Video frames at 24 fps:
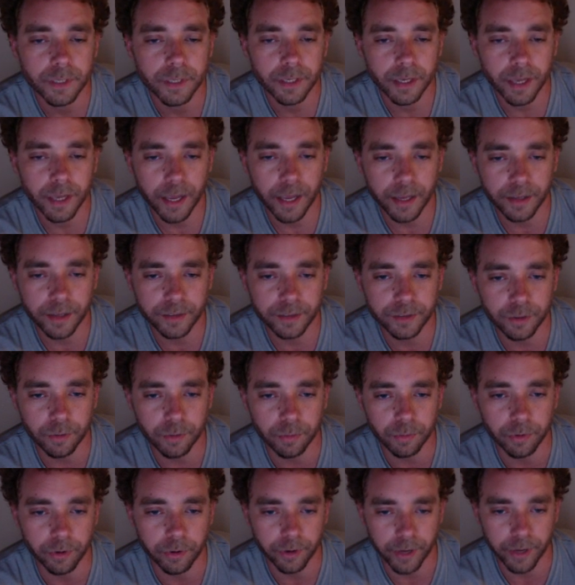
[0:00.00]
And it's so
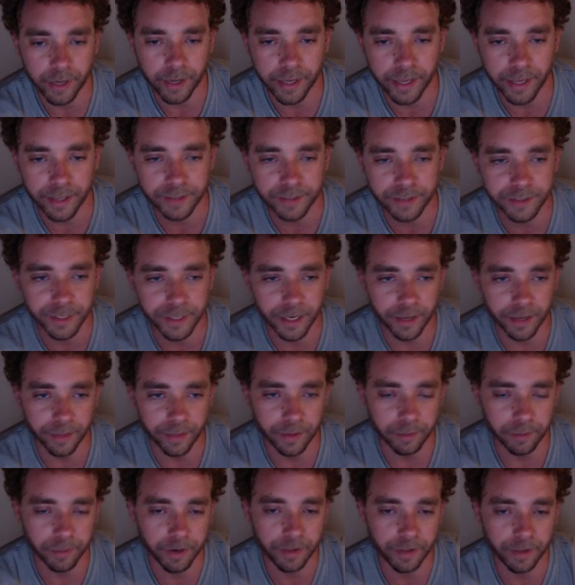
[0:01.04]
blurry I can't see
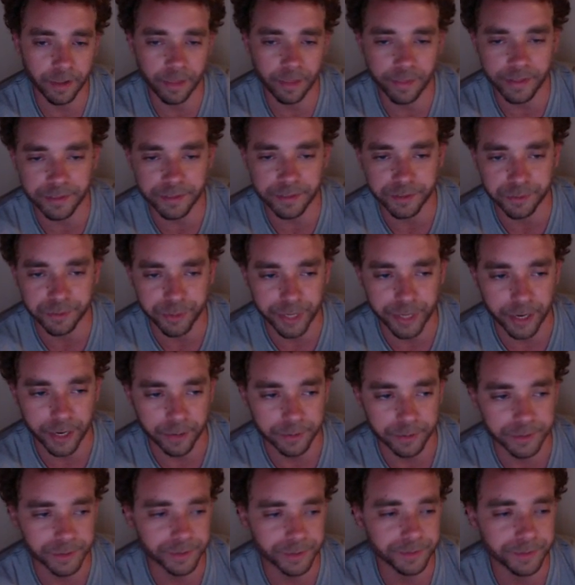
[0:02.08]
anything, but that's 3
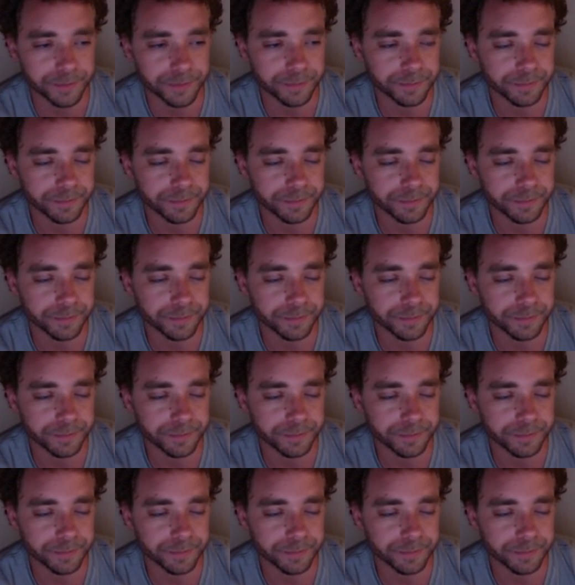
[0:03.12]
outs.